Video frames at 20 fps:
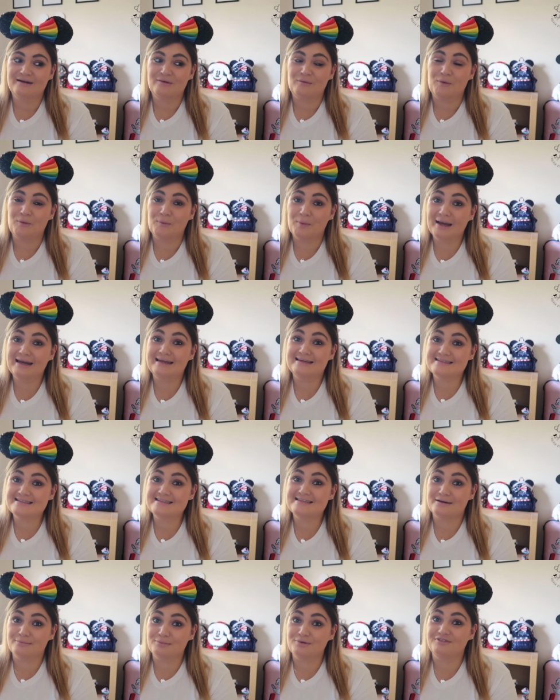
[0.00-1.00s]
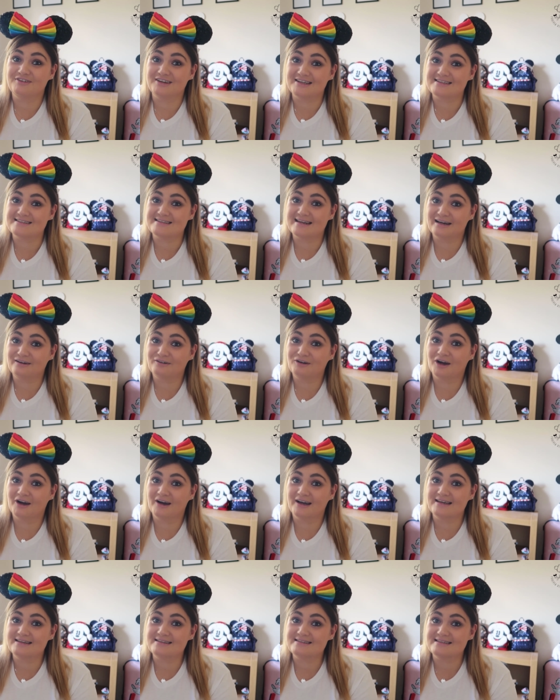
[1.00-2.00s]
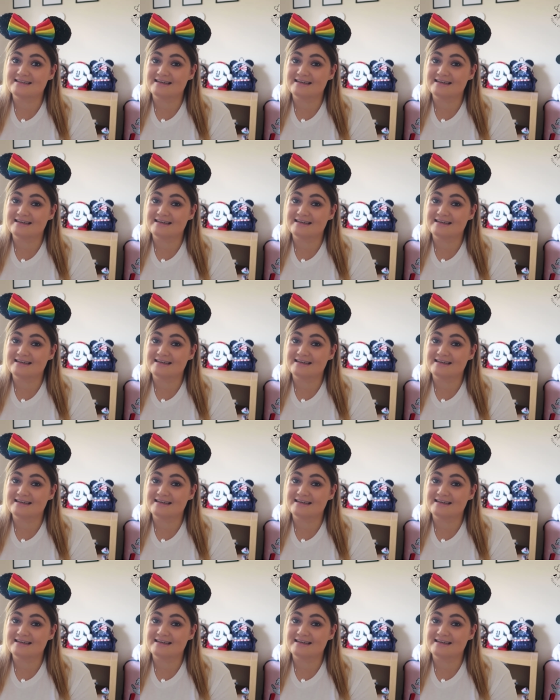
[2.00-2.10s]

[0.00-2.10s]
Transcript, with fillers: We're well into double figures now, guys.